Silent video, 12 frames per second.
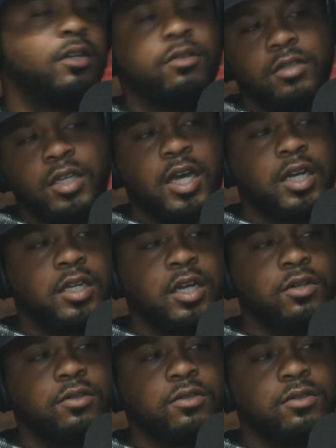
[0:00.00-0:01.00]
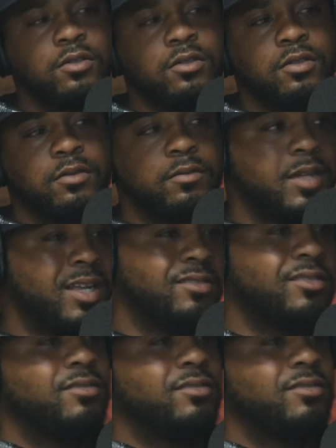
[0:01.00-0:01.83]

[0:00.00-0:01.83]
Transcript: oh, you gotta go. Right. That was